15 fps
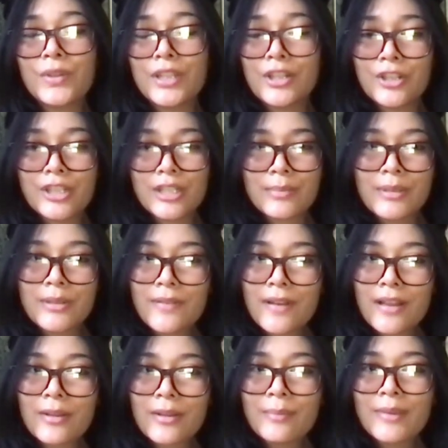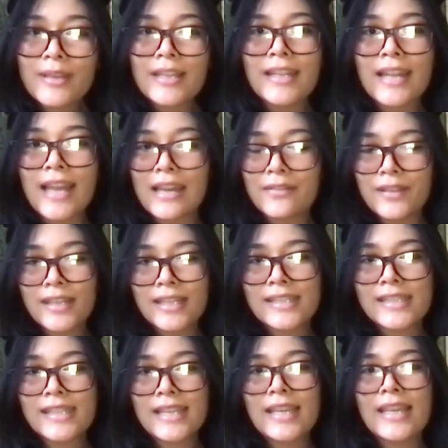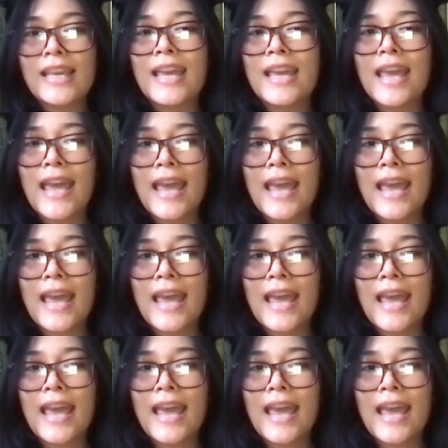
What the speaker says: leadership development, advocacy,